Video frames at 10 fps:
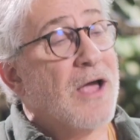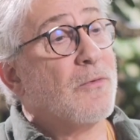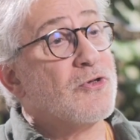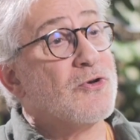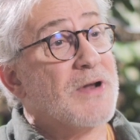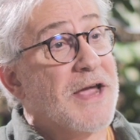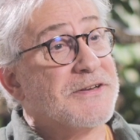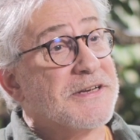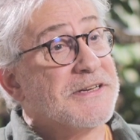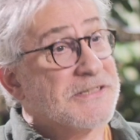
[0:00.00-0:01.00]
Would you
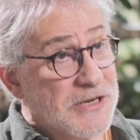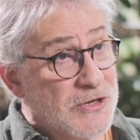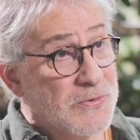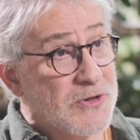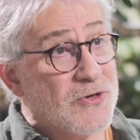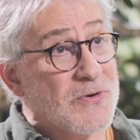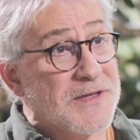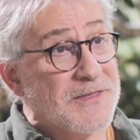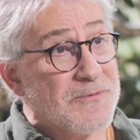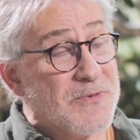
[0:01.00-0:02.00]
like to continue
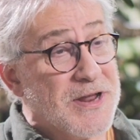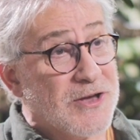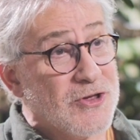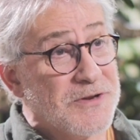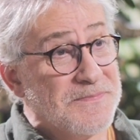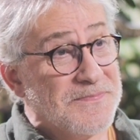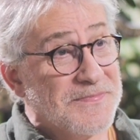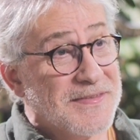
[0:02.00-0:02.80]
enjoying this production?